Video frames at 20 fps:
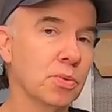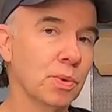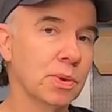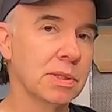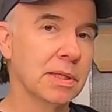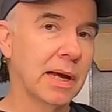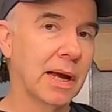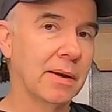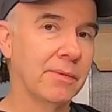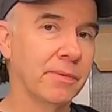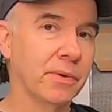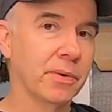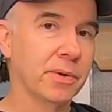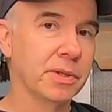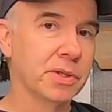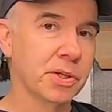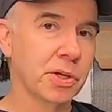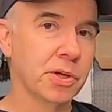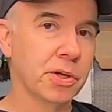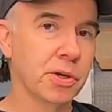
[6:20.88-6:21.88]
was not
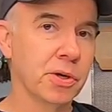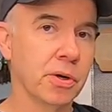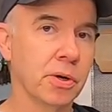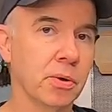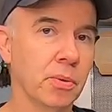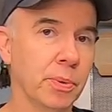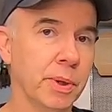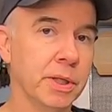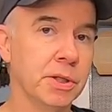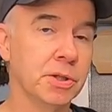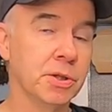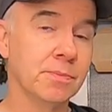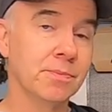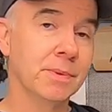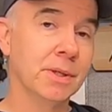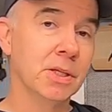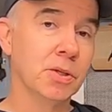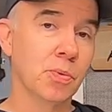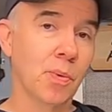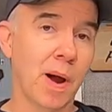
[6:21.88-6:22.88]
very secure, which
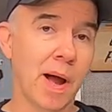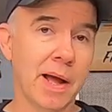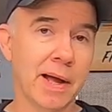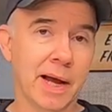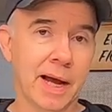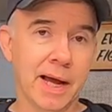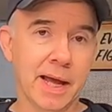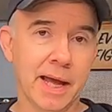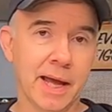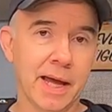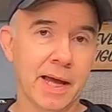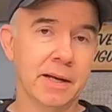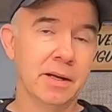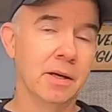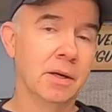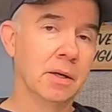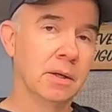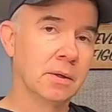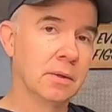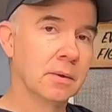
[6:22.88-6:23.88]
is why I had
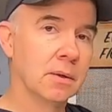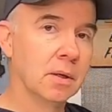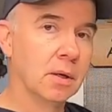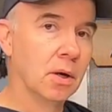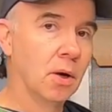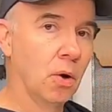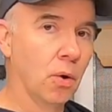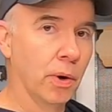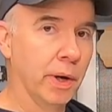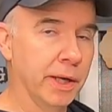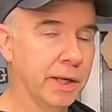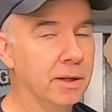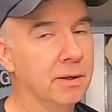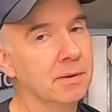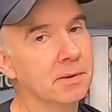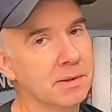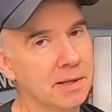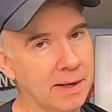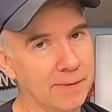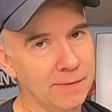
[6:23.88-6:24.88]
Hoyn
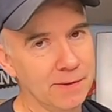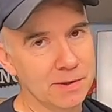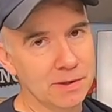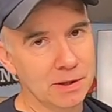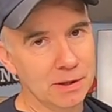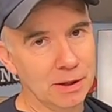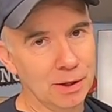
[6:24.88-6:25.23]
Savings and